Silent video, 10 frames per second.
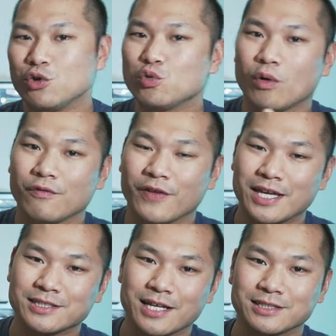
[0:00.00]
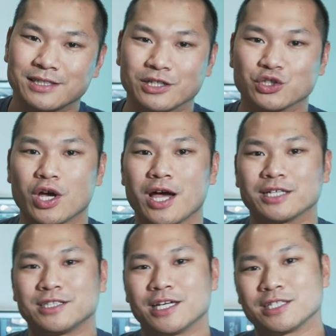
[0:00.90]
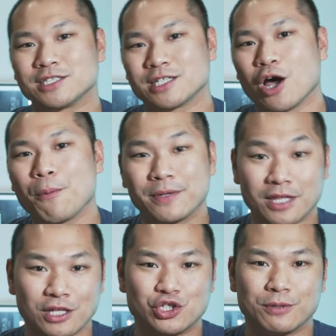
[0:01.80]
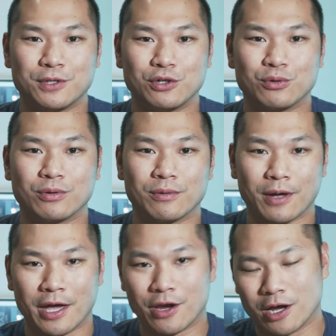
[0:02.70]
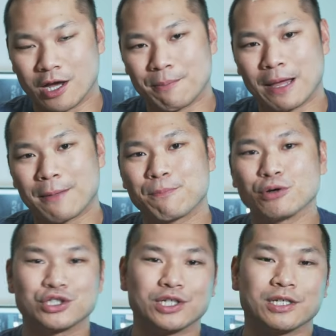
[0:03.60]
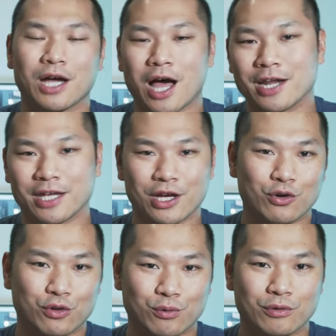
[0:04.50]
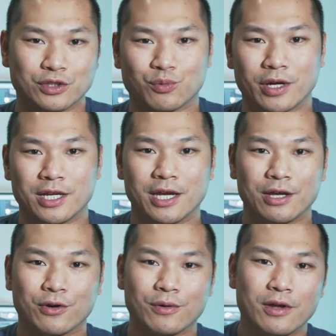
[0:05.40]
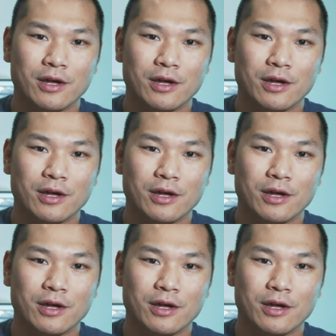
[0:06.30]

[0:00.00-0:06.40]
U12A is as an exhaust, it's helping that GPU uh, by pushing hot air through its radiator.